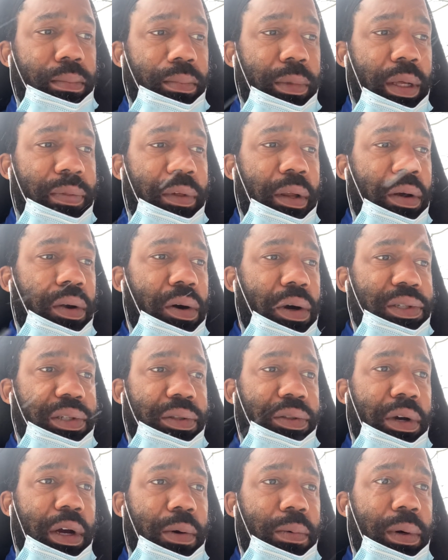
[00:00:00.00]
Then of course the
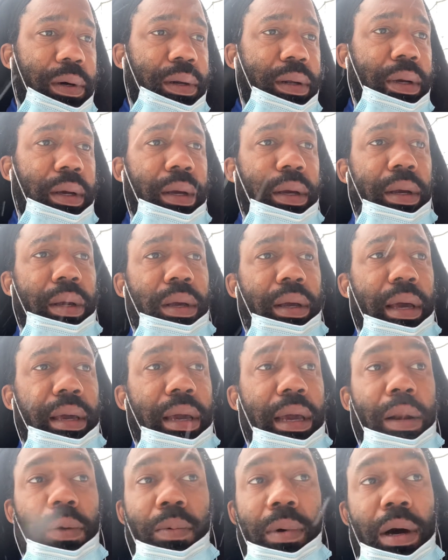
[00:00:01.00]
third one,
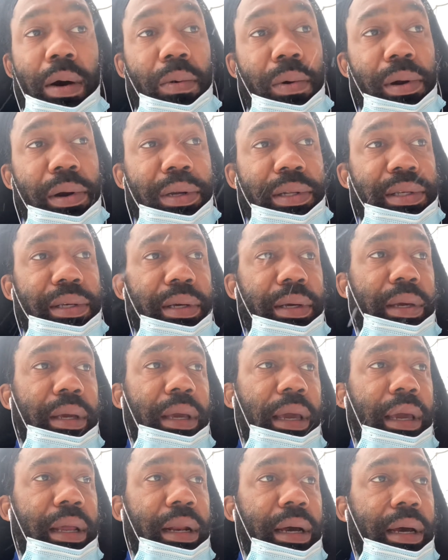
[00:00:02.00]
again well worked,
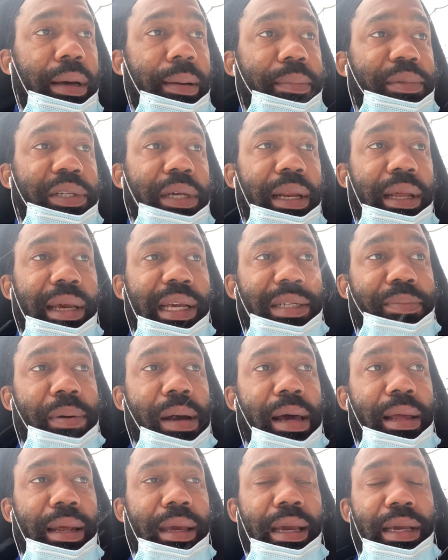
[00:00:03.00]
and um, Gini gets
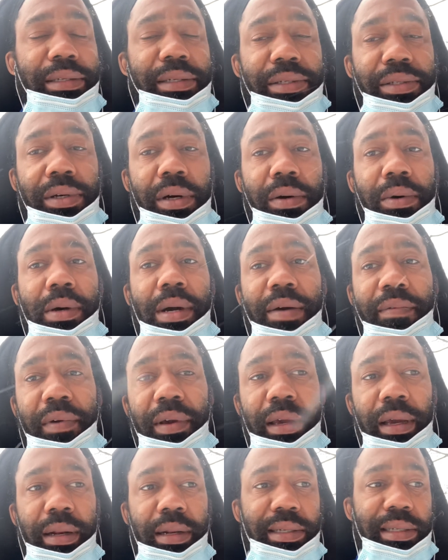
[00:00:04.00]
probably the easiest goal he'll ever
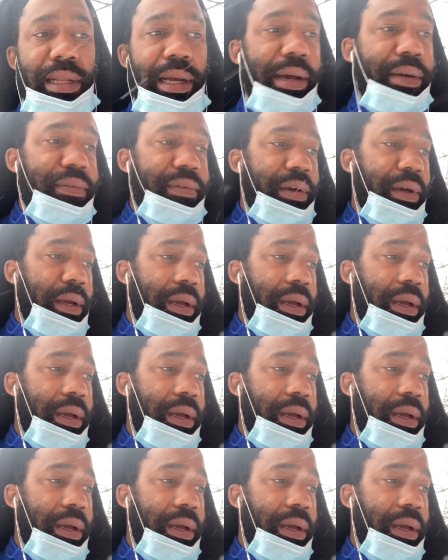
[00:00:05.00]
get in his life.